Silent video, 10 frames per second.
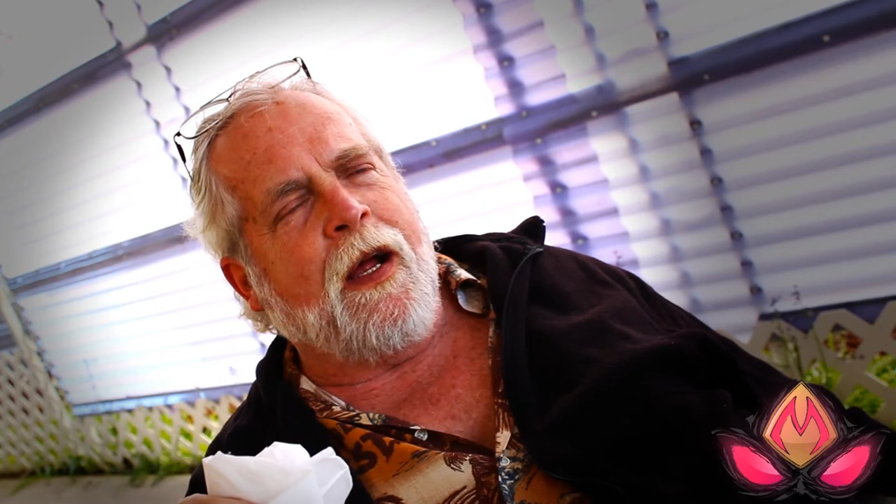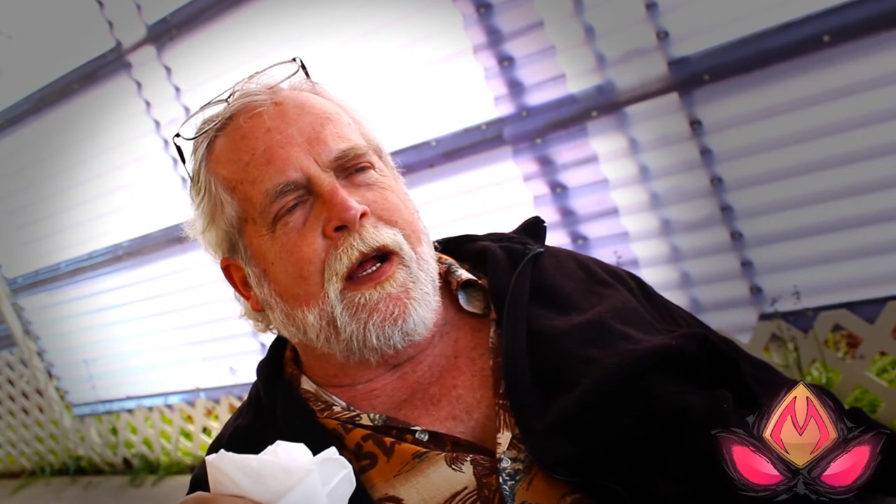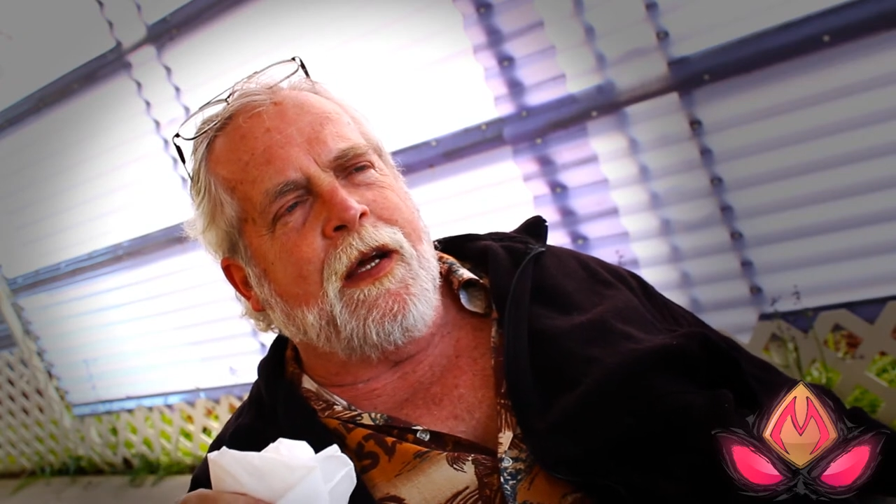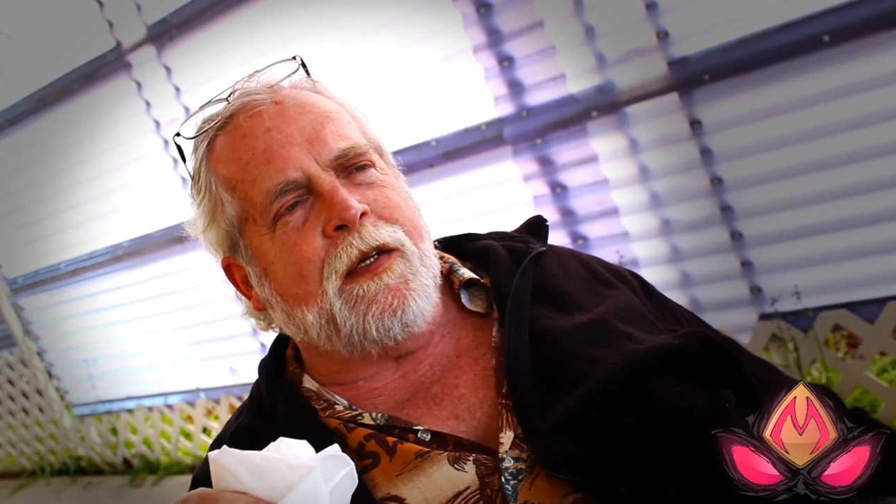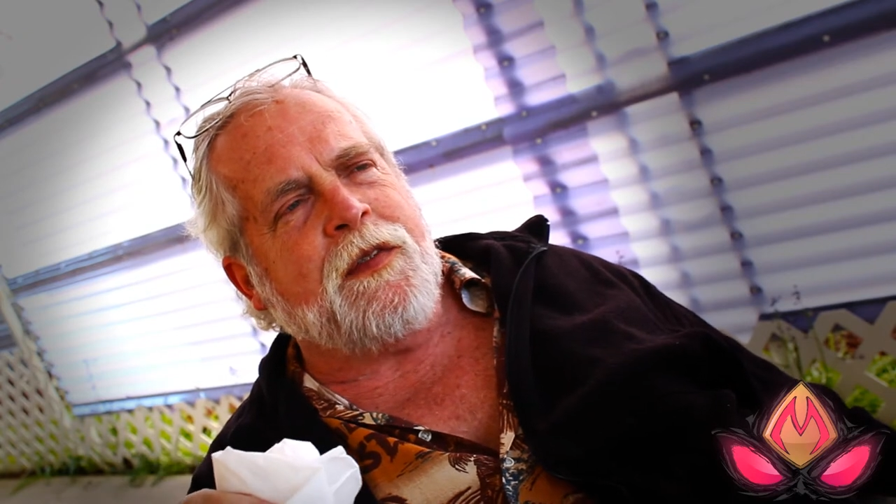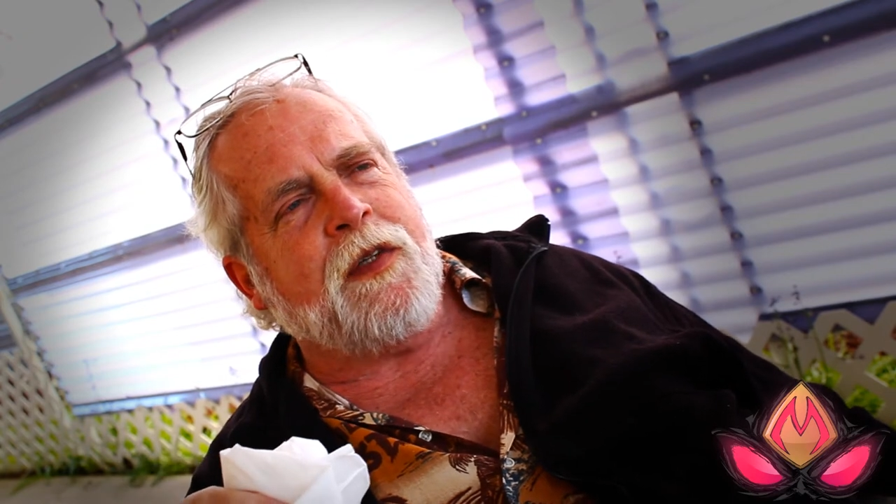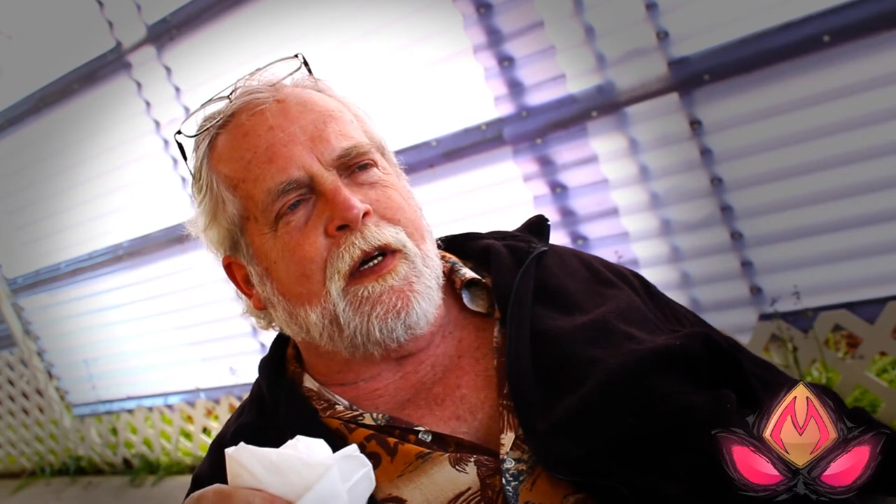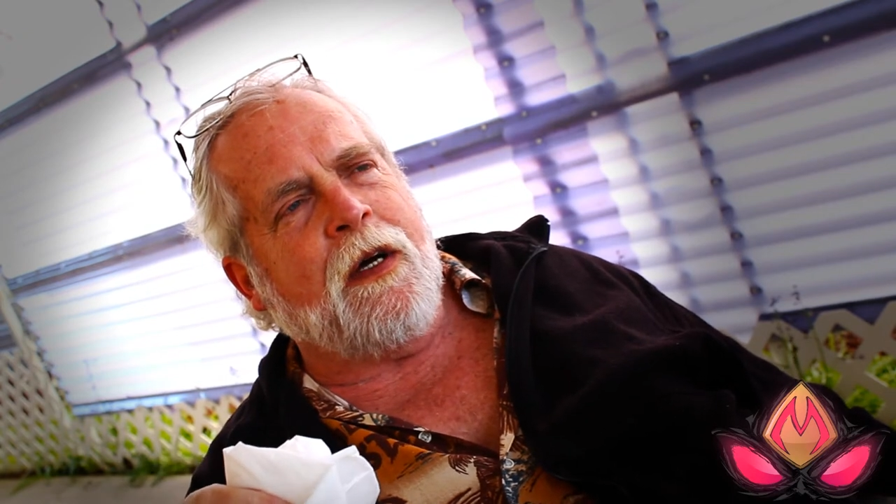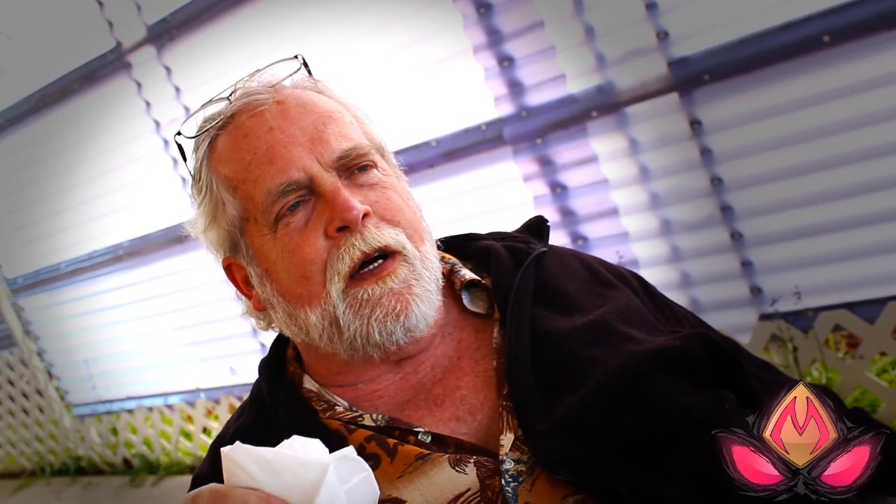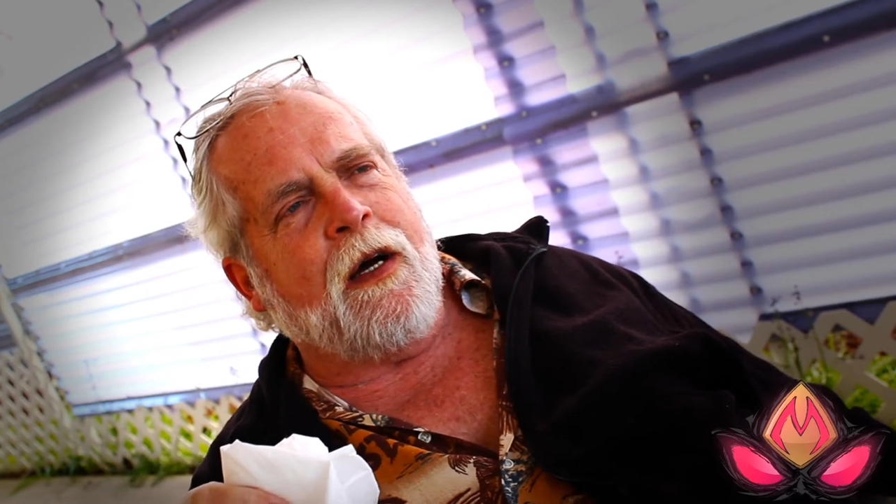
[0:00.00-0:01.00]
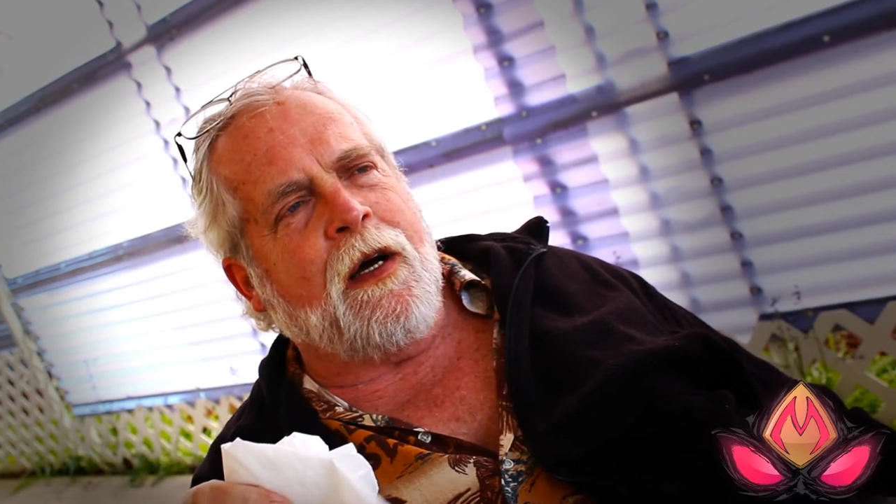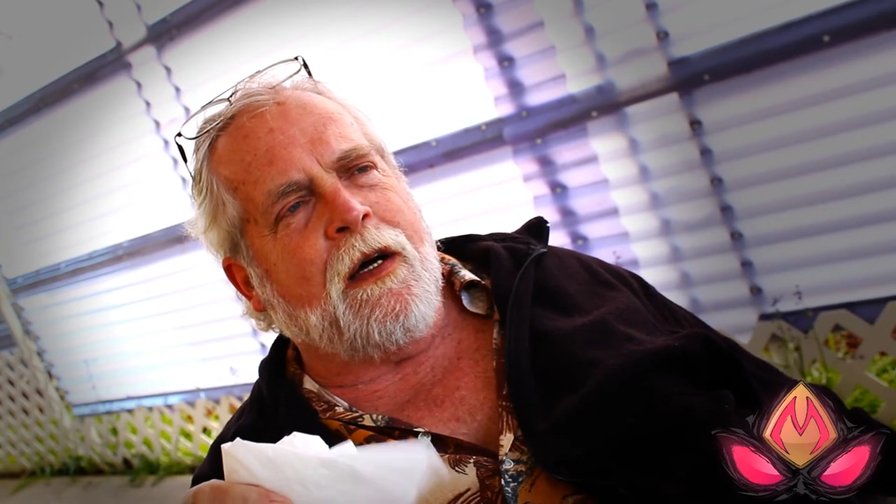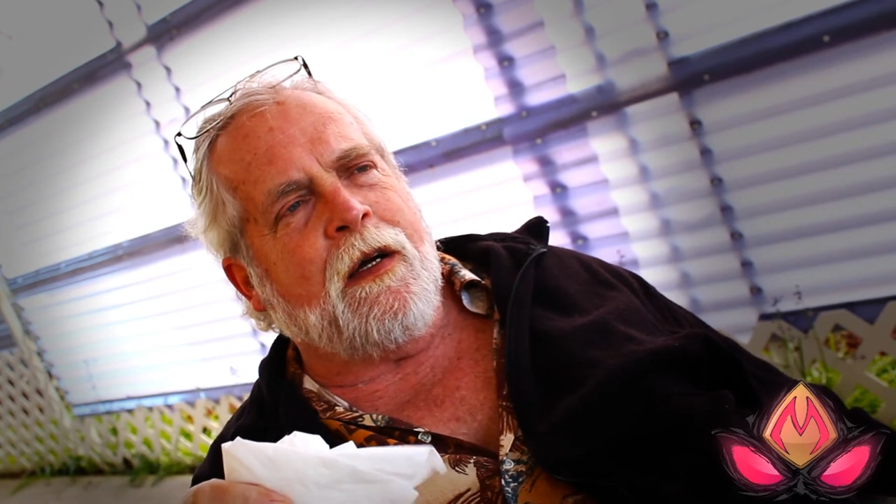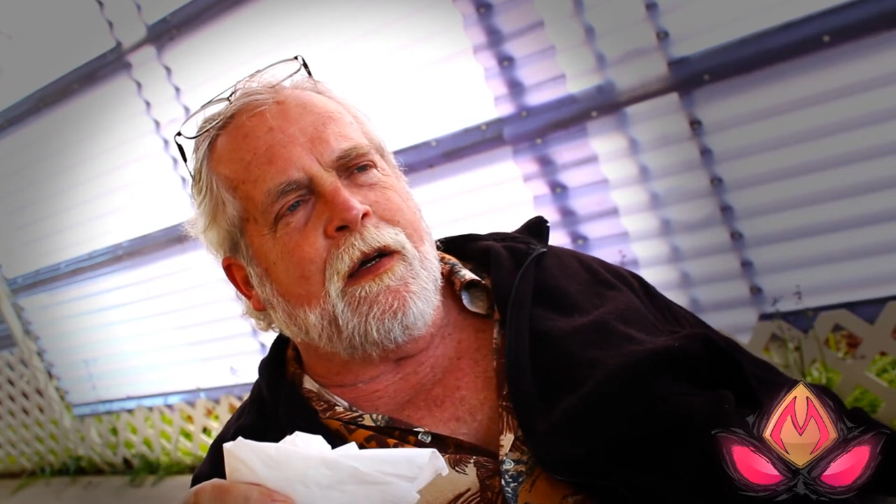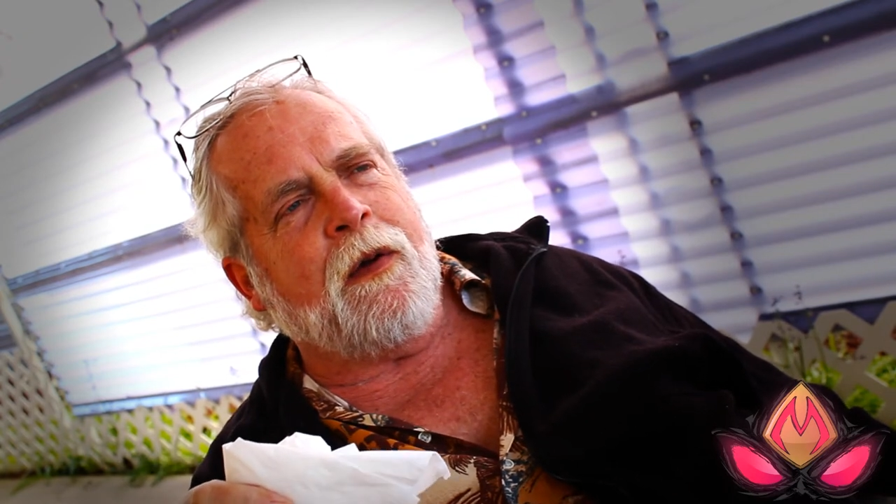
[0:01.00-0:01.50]
is uh,
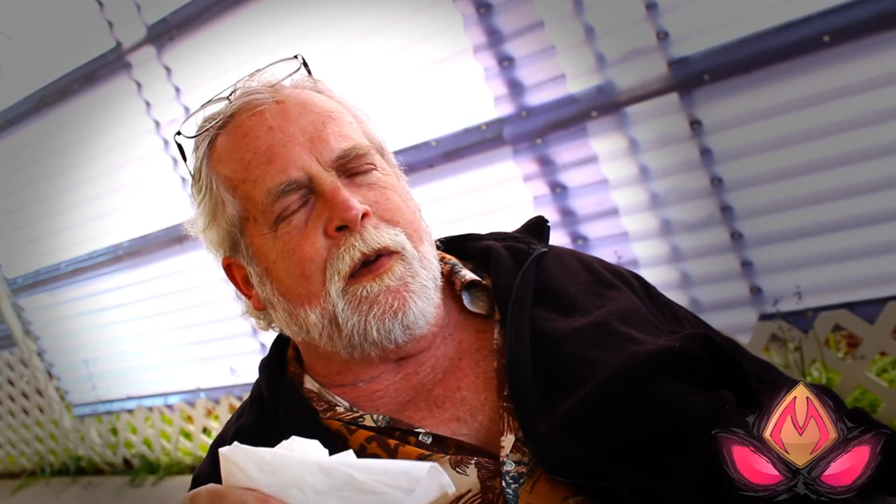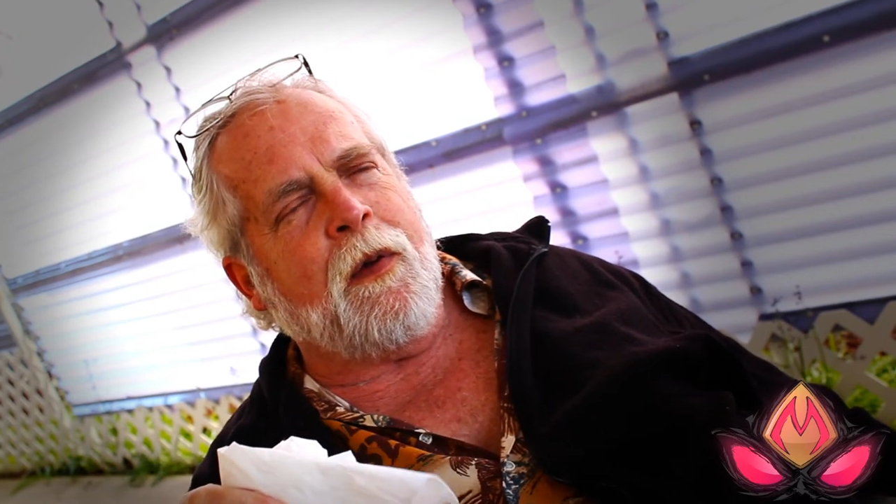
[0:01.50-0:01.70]
uh